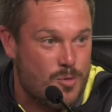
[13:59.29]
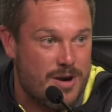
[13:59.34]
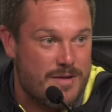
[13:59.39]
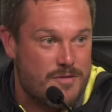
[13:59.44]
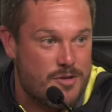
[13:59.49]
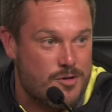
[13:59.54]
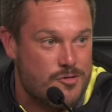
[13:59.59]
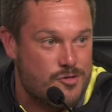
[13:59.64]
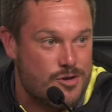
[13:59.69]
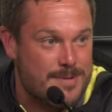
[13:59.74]

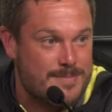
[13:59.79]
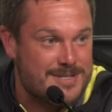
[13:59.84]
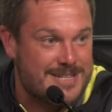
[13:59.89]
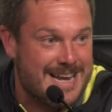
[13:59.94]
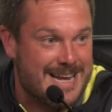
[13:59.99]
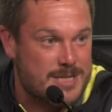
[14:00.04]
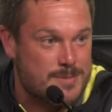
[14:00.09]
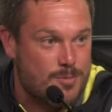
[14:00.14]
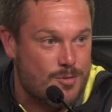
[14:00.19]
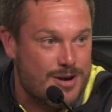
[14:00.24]
whatever their dreams and
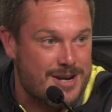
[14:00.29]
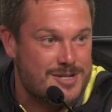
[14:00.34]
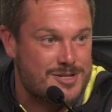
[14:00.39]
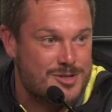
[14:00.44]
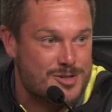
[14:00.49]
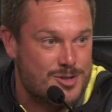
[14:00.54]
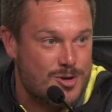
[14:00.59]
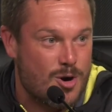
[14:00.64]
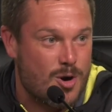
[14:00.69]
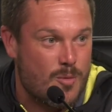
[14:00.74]

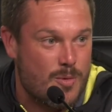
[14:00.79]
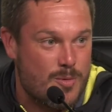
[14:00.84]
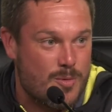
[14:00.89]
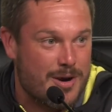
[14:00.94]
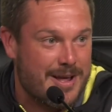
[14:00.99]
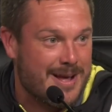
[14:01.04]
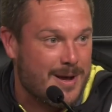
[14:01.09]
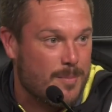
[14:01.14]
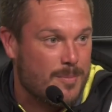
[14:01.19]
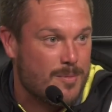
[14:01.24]
aspirations are, we
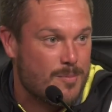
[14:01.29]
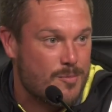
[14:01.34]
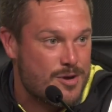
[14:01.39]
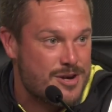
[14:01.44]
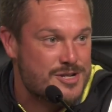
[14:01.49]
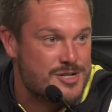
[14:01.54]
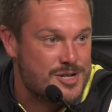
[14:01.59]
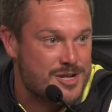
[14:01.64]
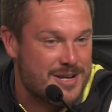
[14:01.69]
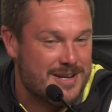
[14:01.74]
want to help them
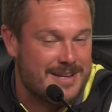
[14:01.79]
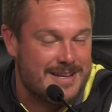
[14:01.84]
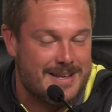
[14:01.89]
reach it.